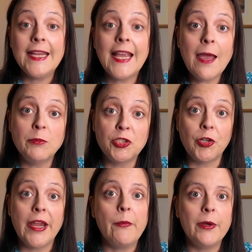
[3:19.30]
In
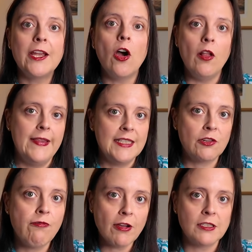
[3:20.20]
chemistry, we call this
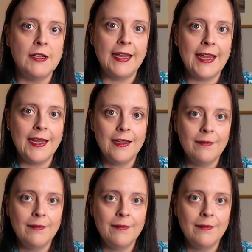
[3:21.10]
cross-linking.